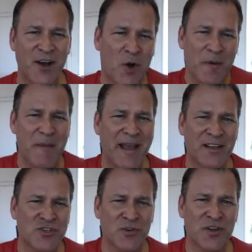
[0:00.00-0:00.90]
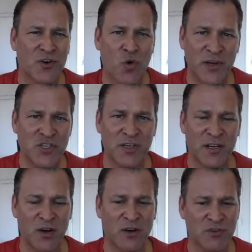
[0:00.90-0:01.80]
I hope I'm answering your question
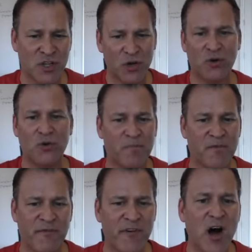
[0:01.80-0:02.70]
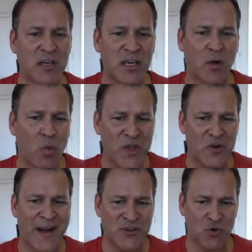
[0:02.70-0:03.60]
here. It was a little foggy on what
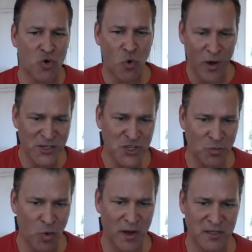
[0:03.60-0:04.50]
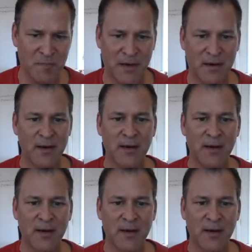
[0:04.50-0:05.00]
your actual question was, but